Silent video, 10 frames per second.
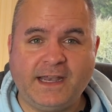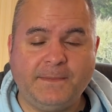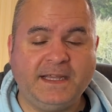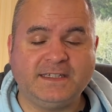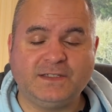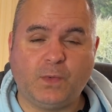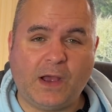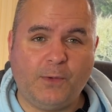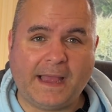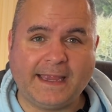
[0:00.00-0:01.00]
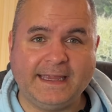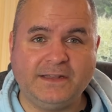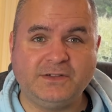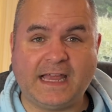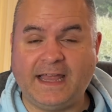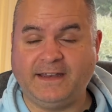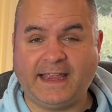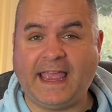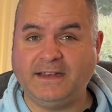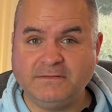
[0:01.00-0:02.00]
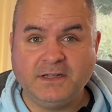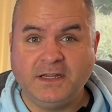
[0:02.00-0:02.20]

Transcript: It means it's well packaged and, again,